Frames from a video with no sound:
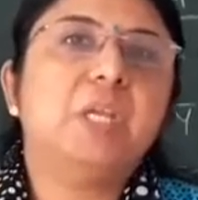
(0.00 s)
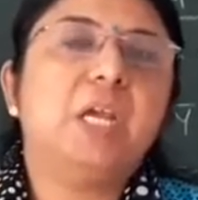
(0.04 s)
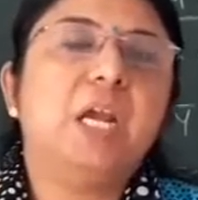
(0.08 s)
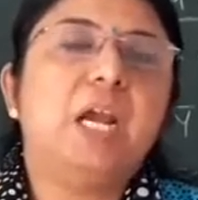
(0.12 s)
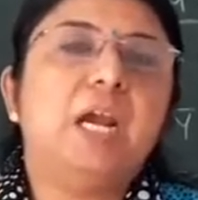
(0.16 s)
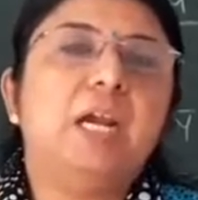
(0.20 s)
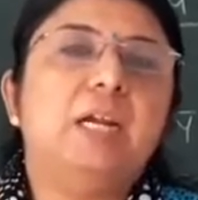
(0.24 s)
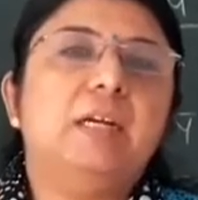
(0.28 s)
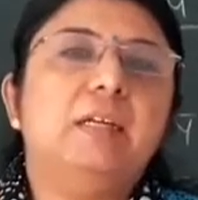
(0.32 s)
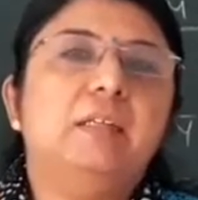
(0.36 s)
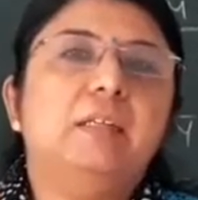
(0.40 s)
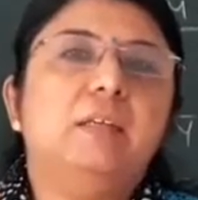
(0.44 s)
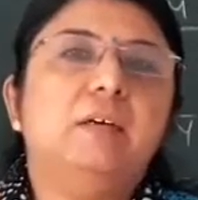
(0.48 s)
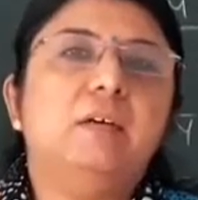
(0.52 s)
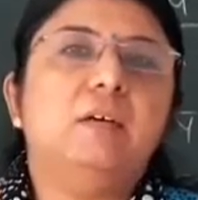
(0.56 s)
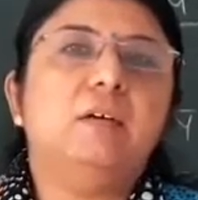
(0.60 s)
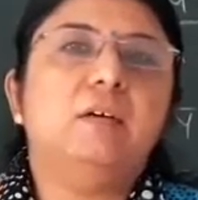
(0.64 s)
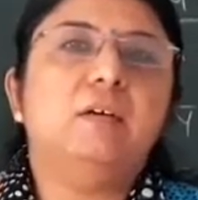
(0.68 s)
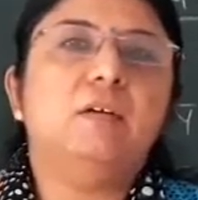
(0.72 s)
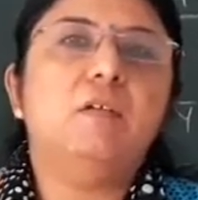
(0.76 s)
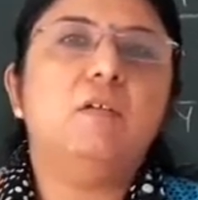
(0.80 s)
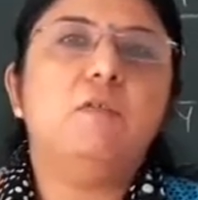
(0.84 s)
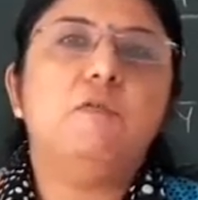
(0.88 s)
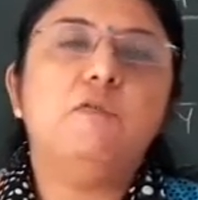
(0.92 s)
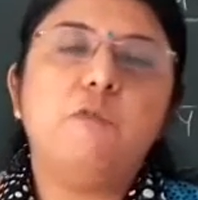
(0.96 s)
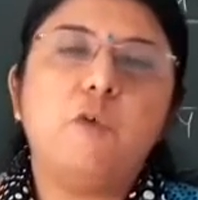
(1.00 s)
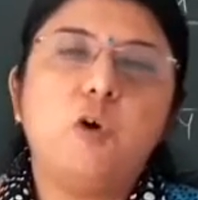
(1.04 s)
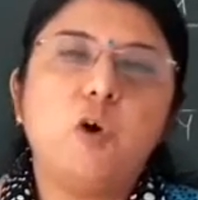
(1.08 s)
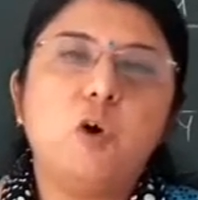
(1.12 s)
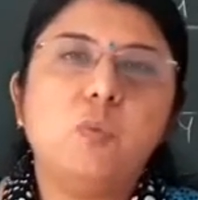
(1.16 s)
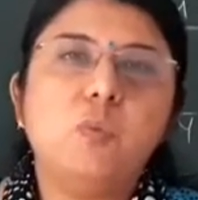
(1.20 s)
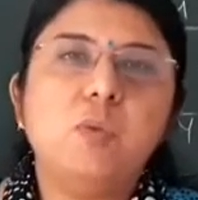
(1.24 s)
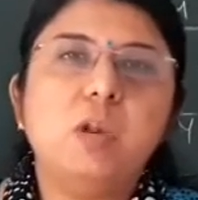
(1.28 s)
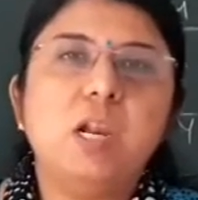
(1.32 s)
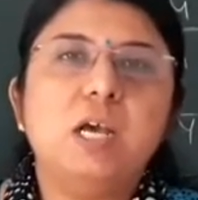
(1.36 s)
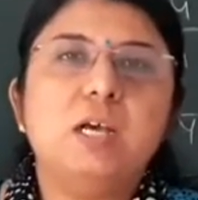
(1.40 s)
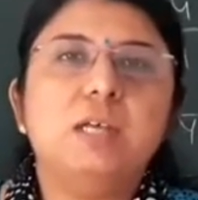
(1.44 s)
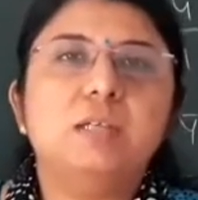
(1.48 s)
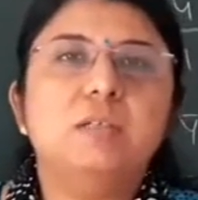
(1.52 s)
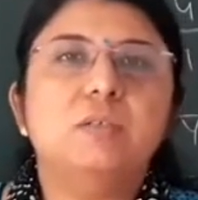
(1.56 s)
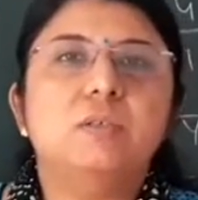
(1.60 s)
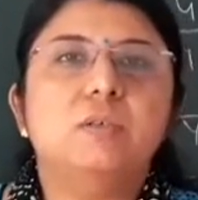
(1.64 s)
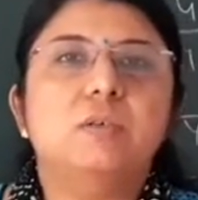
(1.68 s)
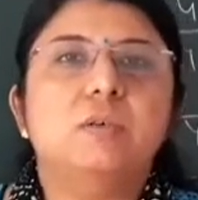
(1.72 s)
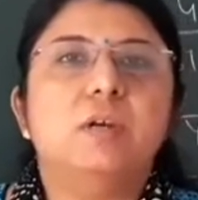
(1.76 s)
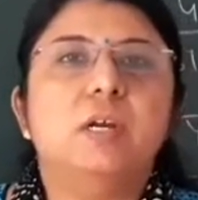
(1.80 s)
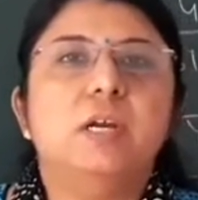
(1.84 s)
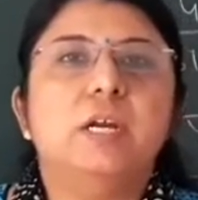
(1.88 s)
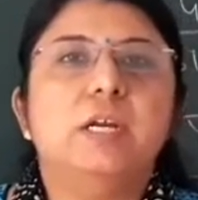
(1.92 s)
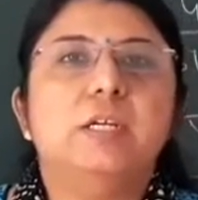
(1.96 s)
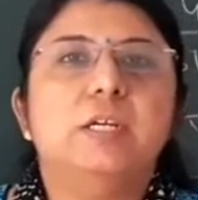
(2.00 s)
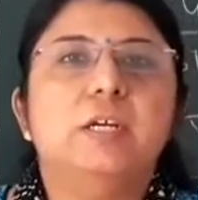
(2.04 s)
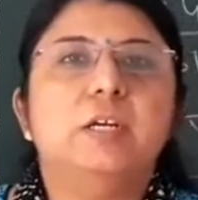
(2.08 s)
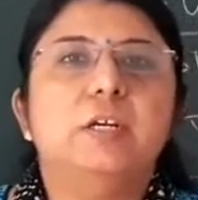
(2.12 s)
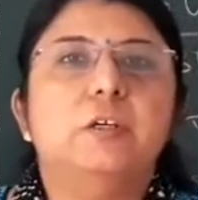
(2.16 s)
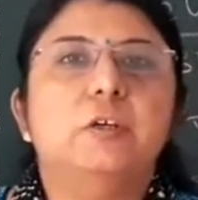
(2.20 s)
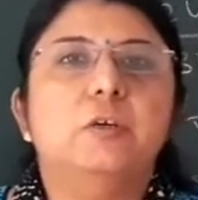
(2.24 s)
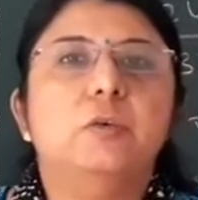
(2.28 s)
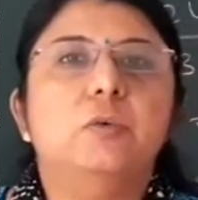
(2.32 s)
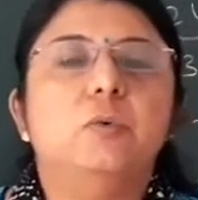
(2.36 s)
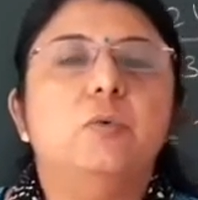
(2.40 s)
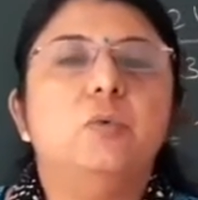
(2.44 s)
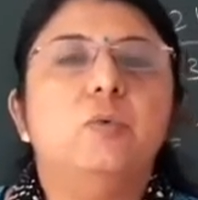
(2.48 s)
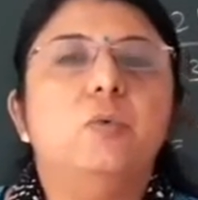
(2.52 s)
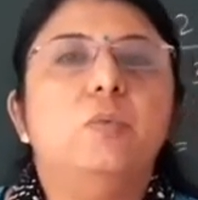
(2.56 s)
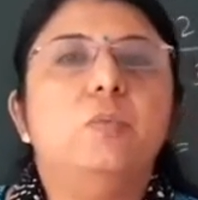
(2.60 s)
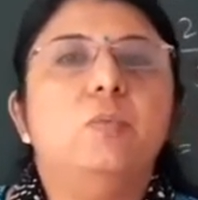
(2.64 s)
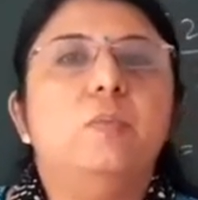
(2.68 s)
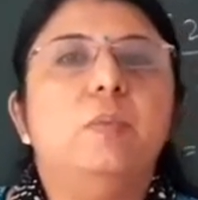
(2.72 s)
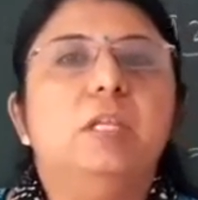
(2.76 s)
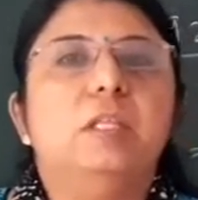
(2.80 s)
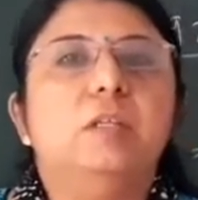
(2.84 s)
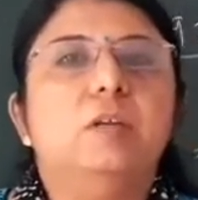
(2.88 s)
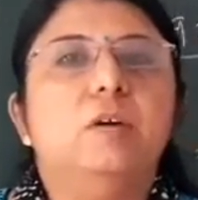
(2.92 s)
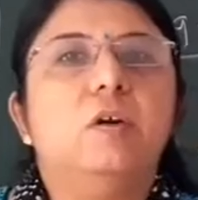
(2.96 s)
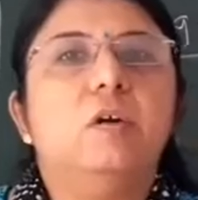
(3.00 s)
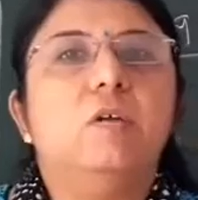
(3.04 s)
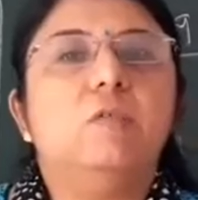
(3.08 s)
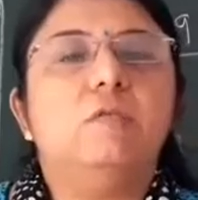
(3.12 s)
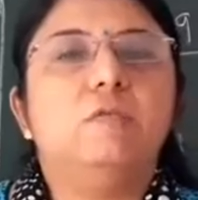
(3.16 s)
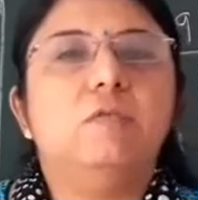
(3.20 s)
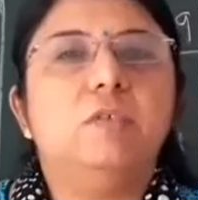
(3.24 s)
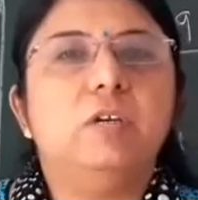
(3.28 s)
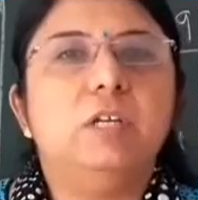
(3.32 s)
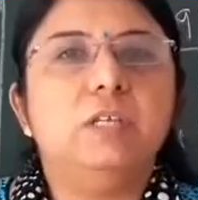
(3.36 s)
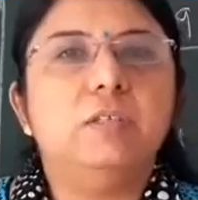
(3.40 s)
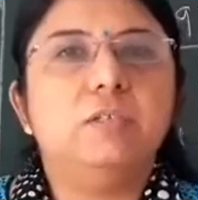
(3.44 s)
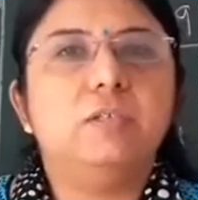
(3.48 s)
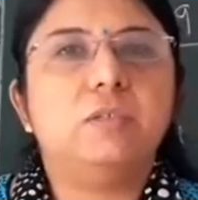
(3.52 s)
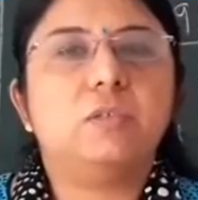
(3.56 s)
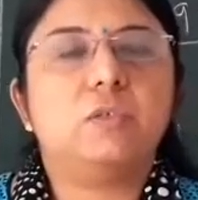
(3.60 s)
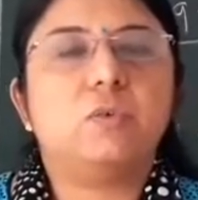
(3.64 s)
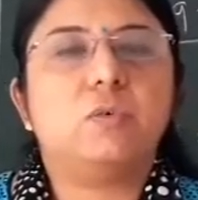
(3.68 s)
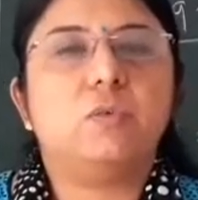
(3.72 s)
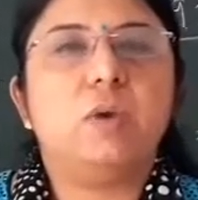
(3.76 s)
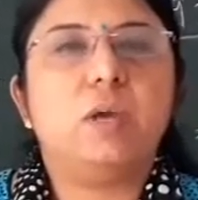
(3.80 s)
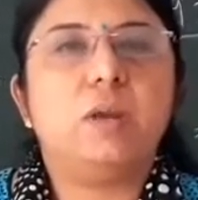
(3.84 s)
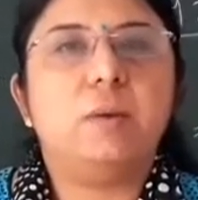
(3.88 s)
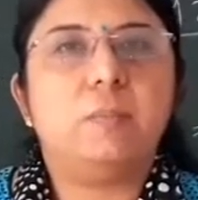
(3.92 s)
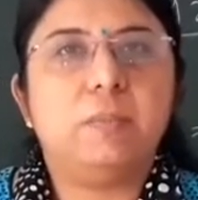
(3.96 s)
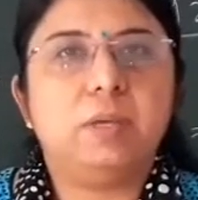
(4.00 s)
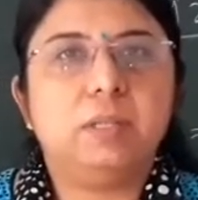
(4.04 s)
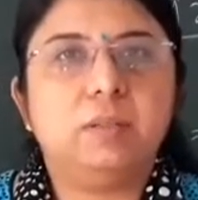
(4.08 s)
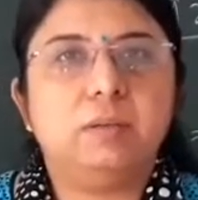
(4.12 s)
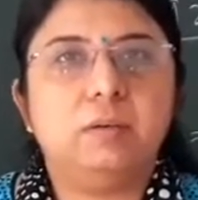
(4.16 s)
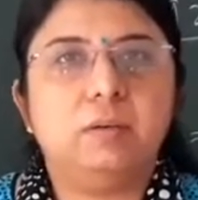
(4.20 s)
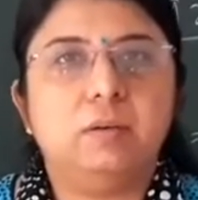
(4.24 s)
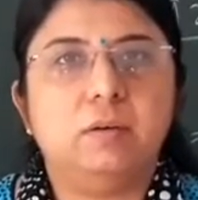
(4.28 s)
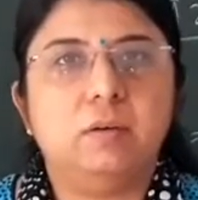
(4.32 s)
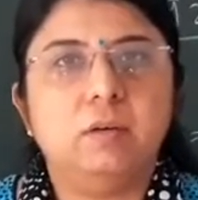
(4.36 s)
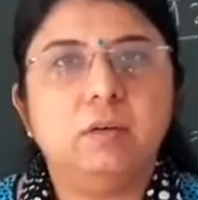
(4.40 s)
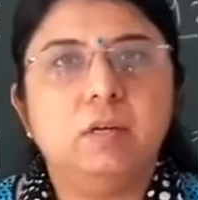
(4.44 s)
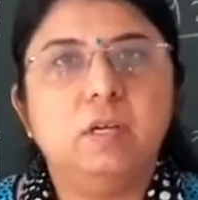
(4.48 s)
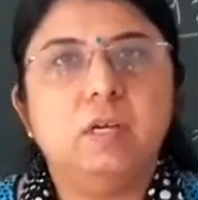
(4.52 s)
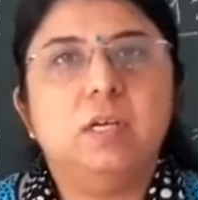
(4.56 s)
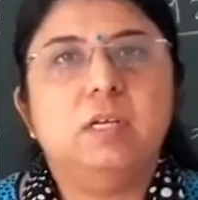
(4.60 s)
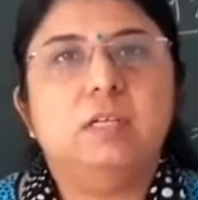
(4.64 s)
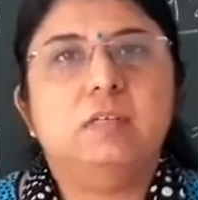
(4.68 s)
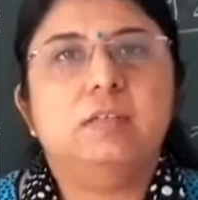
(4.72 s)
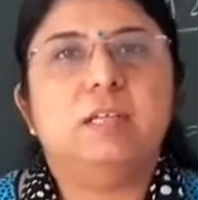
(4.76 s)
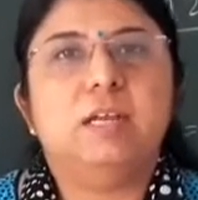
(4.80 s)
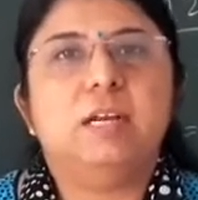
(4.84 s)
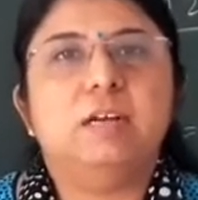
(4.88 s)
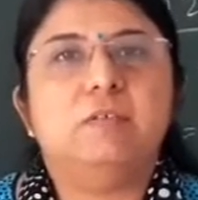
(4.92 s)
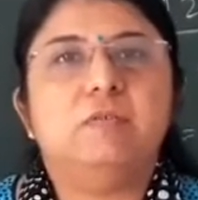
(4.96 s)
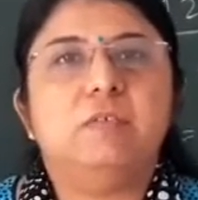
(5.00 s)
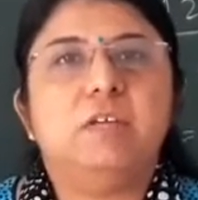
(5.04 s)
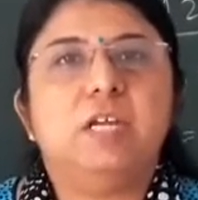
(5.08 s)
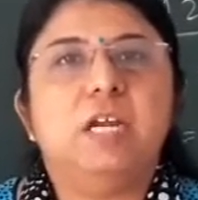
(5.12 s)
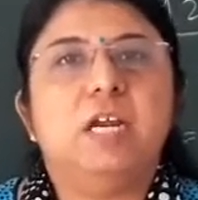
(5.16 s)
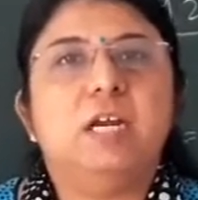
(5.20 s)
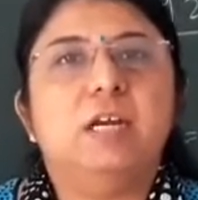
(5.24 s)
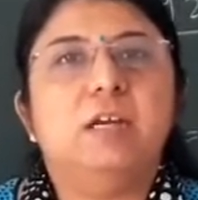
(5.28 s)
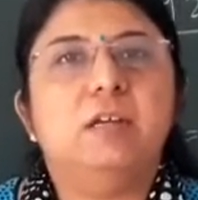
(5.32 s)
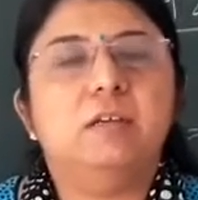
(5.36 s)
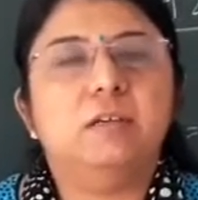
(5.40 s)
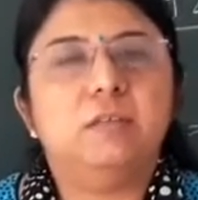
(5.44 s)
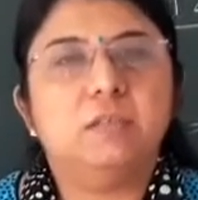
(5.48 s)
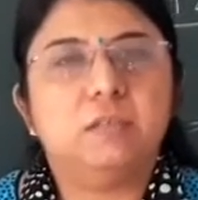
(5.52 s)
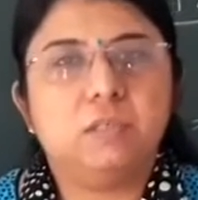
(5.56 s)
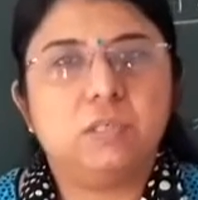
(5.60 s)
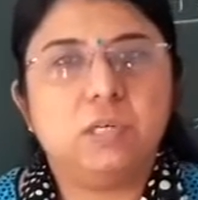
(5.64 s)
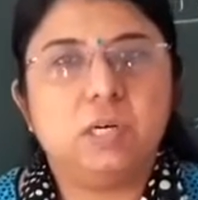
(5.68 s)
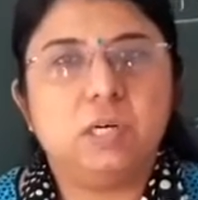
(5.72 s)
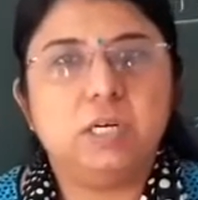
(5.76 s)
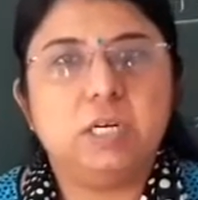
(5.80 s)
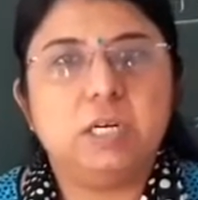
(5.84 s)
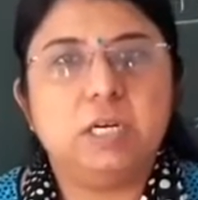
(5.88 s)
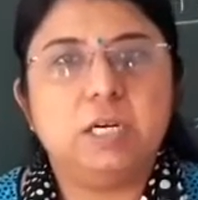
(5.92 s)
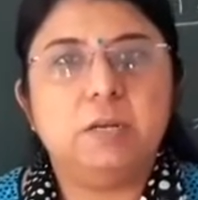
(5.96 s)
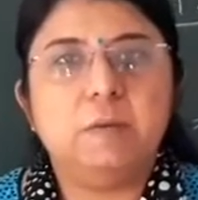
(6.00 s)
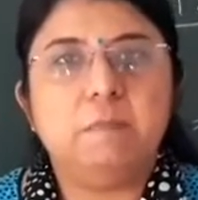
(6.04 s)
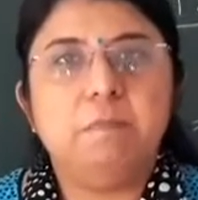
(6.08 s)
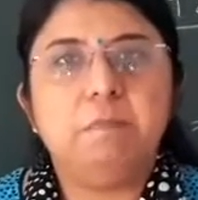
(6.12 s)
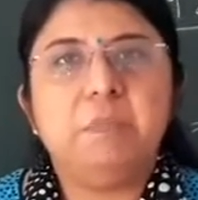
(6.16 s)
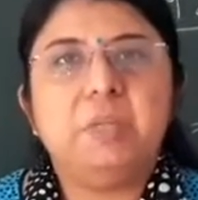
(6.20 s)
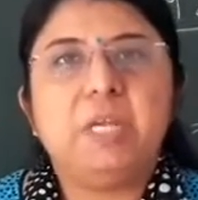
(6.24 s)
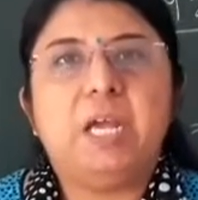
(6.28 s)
and the formulas related to method of least square method that we had studied,